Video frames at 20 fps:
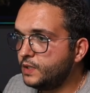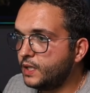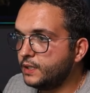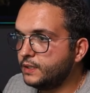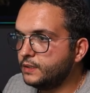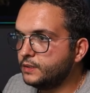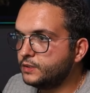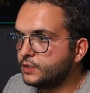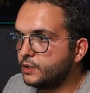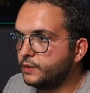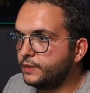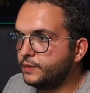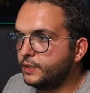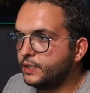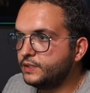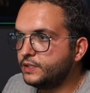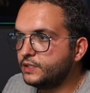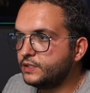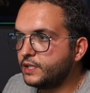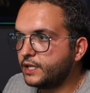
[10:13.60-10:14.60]
So
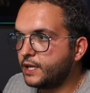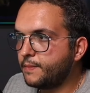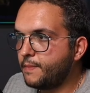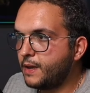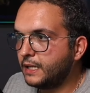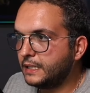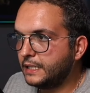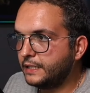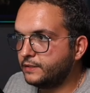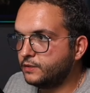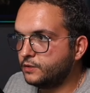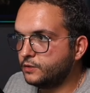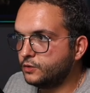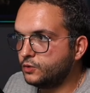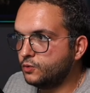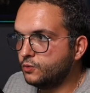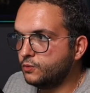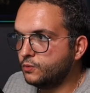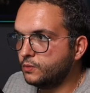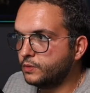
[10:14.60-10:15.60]
this is the commandlet
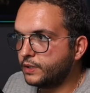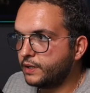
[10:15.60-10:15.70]
to